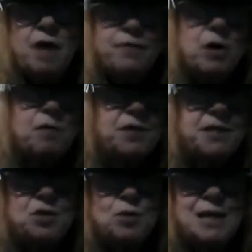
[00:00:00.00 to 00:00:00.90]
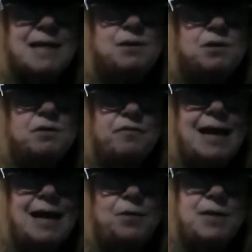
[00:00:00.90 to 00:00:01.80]
I've carved it into a lantern for
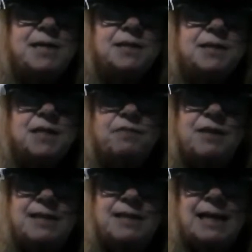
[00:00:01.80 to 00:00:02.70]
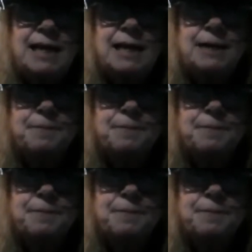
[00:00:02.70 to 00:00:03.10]
Halloween, said Fataliliac.